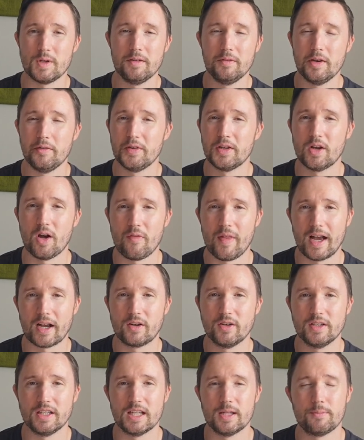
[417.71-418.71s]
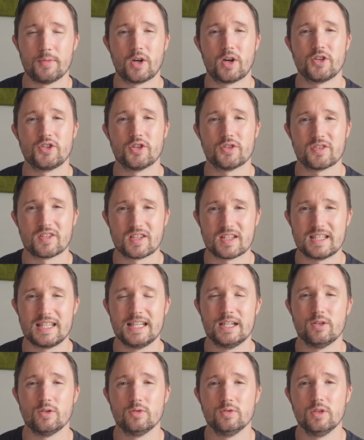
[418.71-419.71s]
even if you're not that good at it, because you're
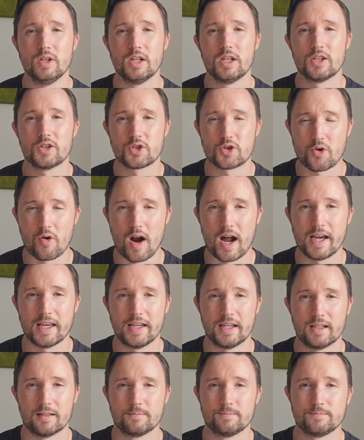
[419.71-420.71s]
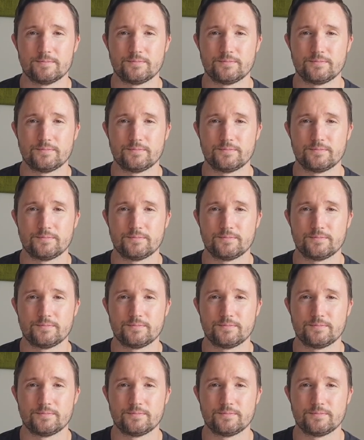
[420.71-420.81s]
still trying.